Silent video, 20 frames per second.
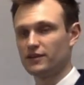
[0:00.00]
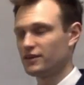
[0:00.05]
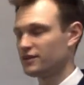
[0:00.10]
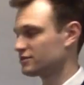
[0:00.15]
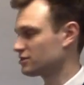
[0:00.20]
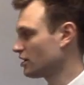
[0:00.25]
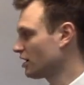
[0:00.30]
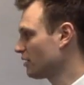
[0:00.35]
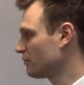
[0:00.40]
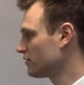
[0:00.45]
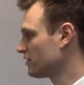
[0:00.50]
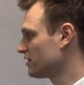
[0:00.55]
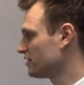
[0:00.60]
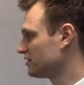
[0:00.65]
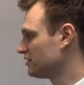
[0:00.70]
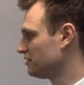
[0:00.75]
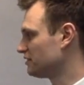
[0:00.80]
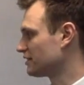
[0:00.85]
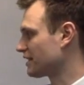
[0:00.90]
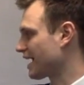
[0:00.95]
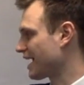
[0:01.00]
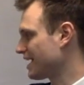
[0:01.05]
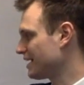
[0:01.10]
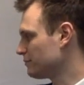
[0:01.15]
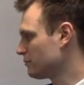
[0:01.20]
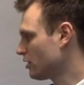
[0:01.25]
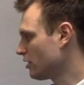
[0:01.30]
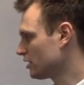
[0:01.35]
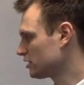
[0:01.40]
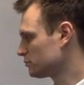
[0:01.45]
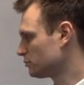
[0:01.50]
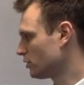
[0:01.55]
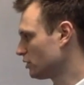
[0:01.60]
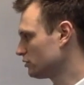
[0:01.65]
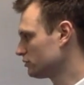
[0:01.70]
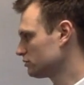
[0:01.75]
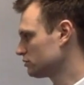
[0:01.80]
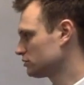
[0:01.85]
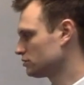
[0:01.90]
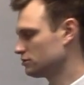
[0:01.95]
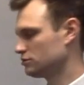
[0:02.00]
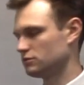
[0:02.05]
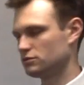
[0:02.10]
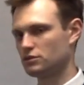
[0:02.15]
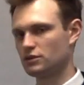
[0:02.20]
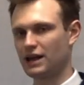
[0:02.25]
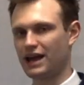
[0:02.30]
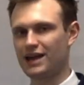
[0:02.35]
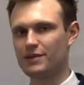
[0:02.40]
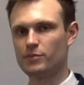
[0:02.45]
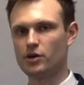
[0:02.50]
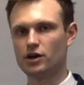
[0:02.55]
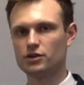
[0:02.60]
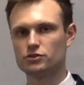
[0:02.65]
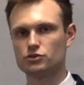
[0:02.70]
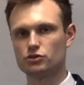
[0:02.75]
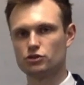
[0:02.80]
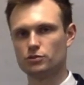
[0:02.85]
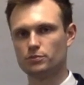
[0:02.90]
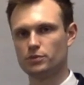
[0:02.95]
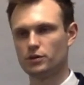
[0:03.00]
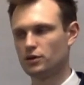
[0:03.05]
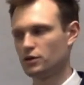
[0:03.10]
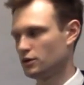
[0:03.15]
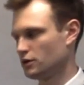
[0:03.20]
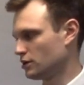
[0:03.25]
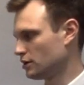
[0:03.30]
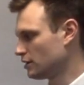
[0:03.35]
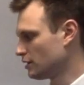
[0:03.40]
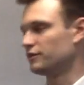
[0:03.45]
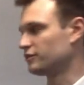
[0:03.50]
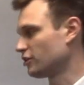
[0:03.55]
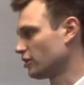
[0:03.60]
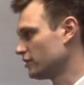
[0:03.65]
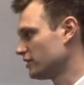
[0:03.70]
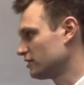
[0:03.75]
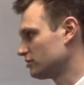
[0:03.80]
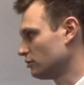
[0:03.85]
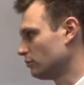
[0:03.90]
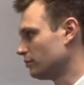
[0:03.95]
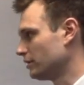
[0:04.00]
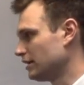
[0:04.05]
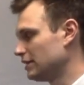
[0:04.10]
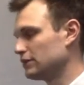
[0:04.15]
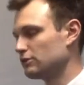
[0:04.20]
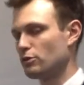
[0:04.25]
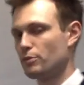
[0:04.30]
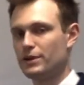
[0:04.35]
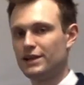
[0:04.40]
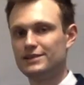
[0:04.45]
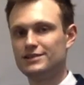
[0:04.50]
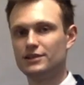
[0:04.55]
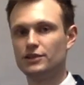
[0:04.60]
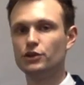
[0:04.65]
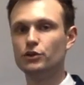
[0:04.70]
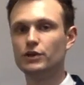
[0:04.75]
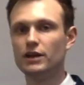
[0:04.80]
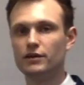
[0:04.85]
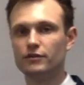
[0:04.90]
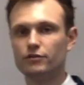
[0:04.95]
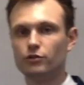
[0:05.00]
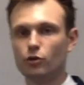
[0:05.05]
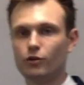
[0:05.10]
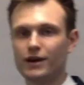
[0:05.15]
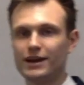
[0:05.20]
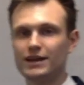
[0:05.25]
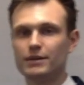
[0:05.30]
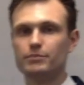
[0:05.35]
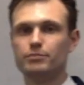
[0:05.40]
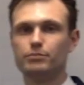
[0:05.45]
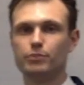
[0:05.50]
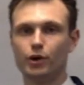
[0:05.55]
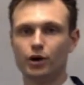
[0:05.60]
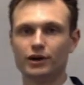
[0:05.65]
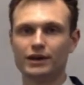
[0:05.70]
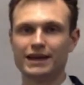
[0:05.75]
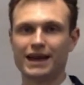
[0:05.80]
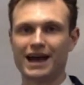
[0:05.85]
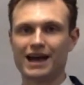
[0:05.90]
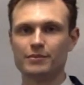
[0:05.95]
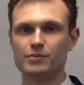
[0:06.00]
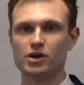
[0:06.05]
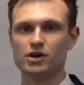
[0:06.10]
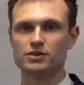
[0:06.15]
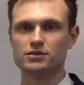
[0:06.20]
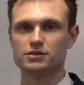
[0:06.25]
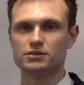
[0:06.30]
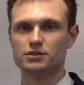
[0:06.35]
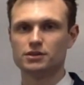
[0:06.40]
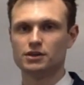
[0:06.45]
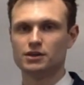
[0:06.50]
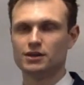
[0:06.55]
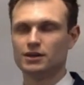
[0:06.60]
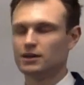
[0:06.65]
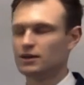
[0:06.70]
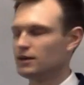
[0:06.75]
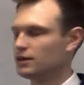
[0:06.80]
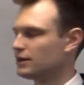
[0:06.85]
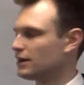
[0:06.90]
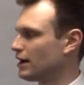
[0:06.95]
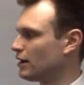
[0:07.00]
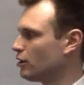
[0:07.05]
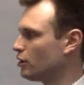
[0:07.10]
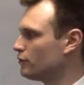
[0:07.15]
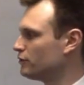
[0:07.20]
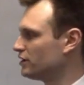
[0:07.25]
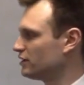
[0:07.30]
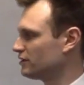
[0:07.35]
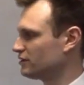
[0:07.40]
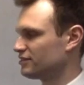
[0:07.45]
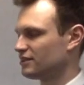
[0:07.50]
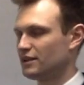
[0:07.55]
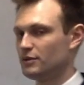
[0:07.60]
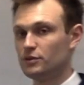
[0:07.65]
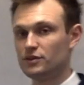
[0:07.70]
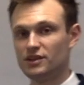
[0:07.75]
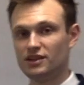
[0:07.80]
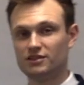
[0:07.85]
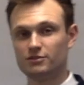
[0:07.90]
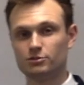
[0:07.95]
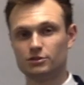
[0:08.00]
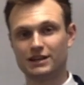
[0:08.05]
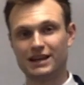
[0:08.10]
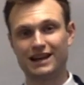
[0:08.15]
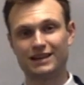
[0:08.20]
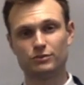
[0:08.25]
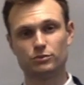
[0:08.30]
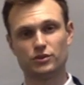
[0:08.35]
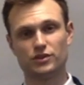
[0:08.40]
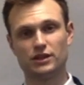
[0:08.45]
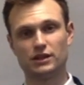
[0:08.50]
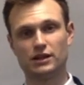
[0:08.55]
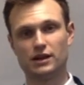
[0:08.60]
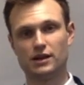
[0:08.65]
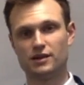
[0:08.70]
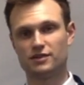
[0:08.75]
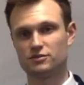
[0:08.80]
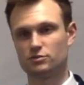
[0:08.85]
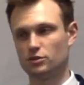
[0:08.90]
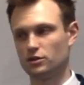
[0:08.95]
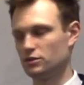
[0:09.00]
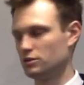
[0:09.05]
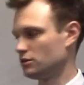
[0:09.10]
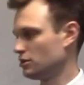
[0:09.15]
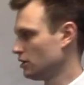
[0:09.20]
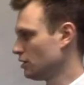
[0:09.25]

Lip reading: this time that this is an amide bond, or an amide group. So this would be the repeating unit for any polyamide. Now, hopefully you can see with this one and with the last one,